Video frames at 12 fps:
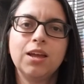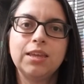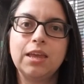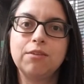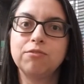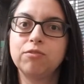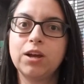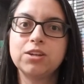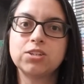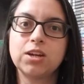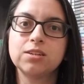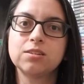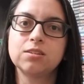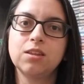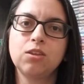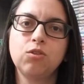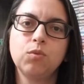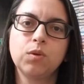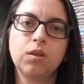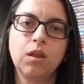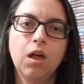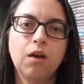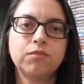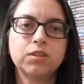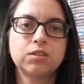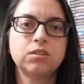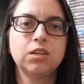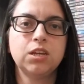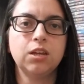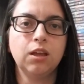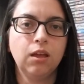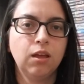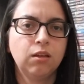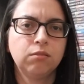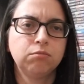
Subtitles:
game franchises that you would love to see